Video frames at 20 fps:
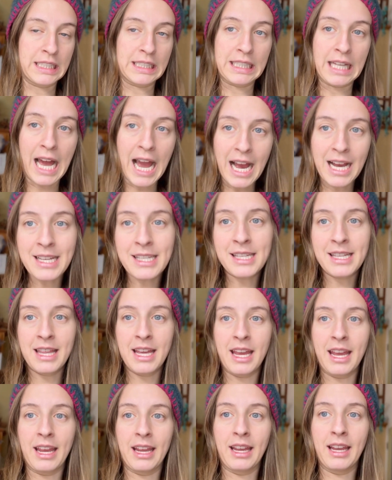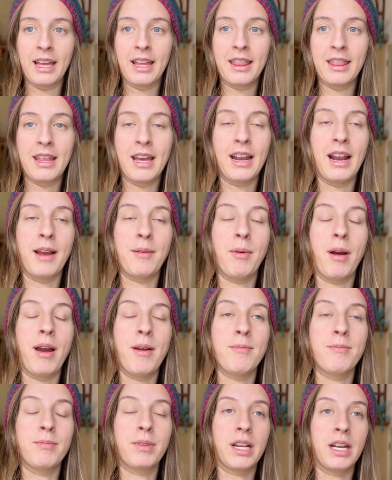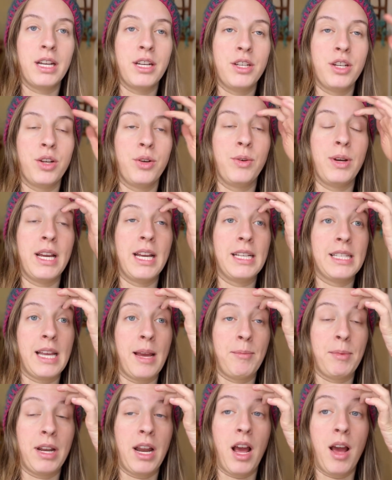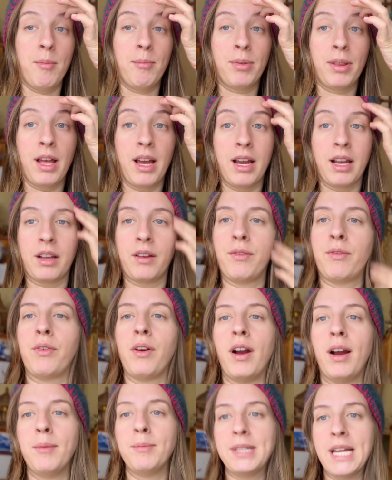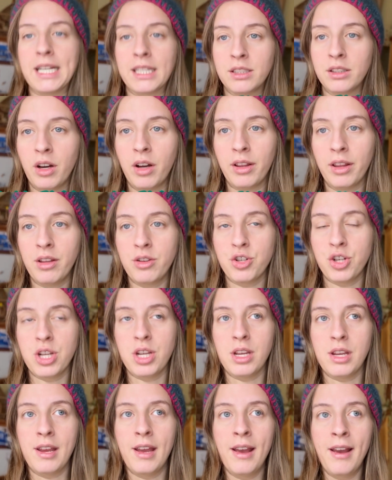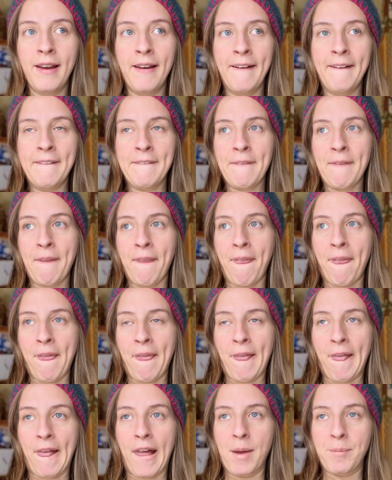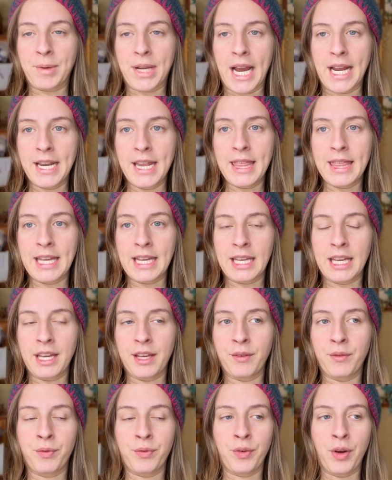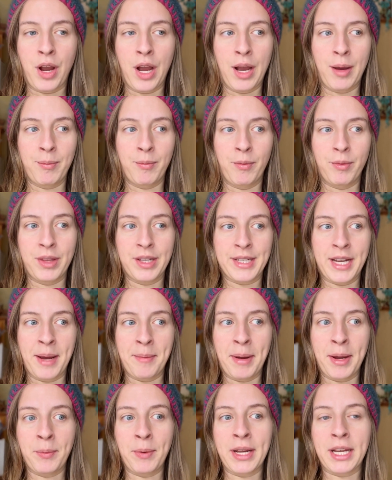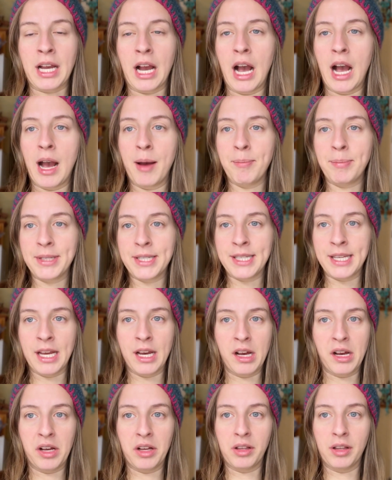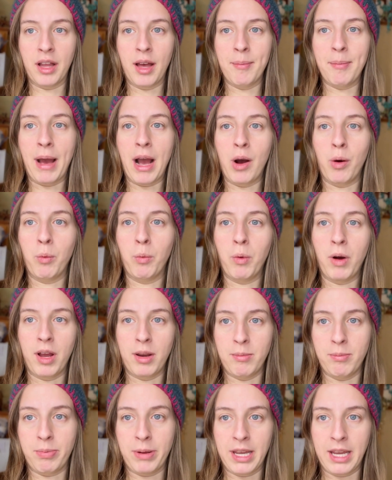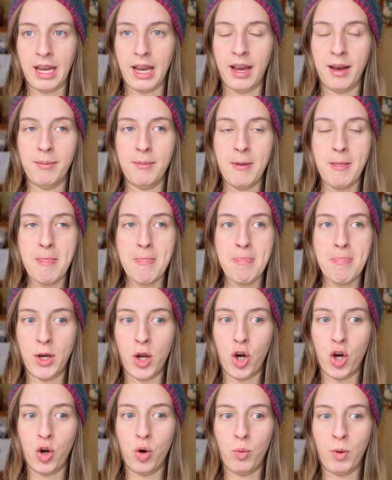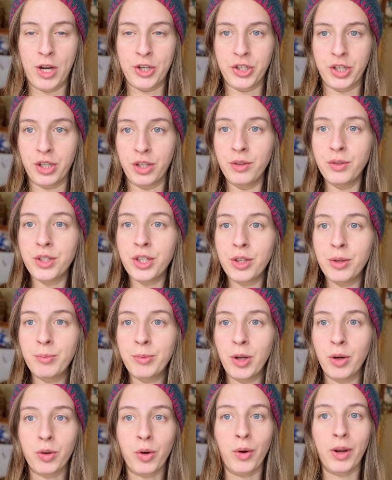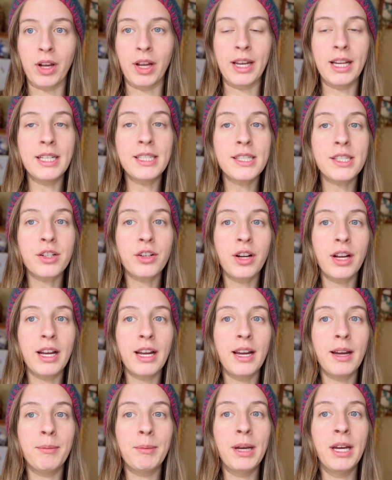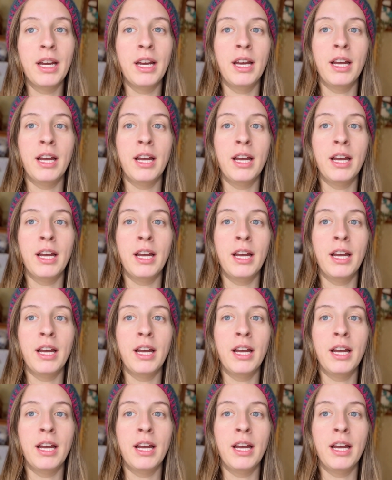last thing that I'm gonna do is I'm gonna unplug from technology. I'm kind of thinking from the time I wake up till about 1 p.m. No watching YouTube, no going on Instagram.